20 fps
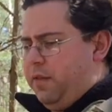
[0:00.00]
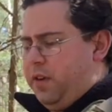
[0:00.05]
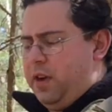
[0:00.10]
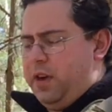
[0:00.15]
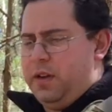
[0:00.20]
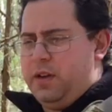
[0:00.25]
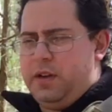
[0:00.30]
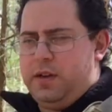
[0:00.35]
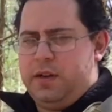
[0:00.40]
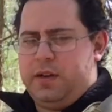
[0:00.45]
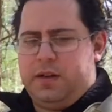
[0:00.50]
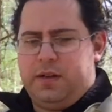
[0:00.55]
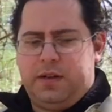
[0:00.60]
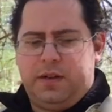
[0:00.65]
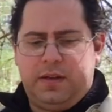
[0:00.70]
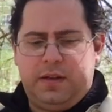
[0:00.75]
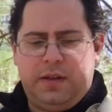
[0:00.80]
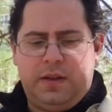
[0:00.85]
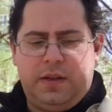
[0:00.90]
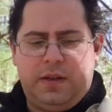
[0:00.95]
a
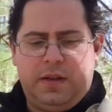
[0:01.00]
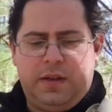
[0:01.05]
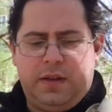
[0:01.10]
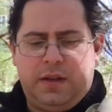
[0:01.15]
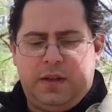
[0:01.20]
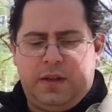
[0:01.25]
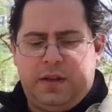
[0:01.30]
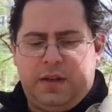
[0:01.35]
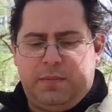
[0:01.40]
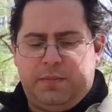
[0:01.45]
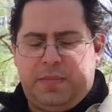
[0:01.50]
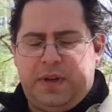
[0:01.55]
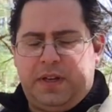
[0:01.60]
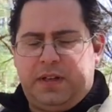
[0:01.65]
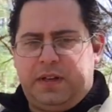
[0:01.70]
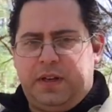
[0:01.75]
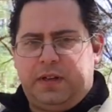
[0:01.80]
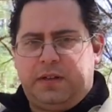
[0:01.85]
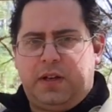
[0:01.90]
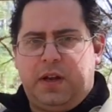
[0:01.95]

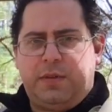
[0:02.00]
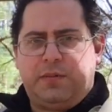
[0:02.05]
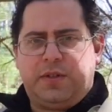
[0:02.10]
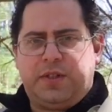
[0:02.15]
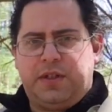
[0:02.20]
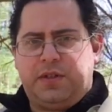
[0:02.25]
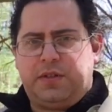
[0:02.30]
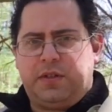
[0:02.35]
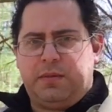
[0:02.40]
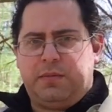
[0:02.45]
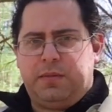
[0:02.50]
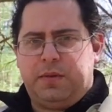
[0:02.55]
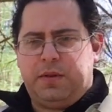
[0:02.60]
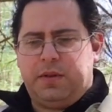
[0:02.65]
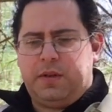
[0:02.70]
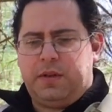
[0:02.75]
picnic type system.